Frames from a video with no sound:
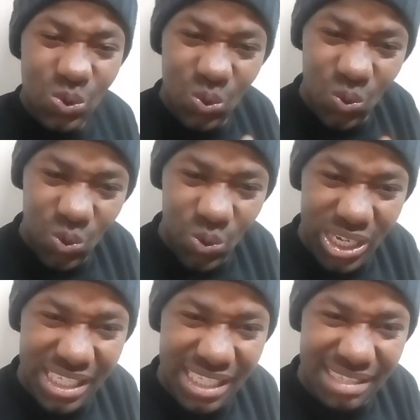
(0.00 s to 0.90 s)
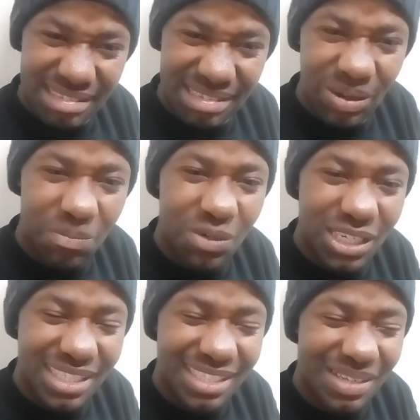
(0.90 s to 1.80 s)
squeeze your
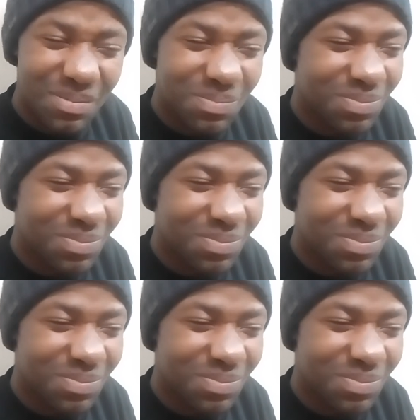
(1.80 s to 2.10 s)
breasts.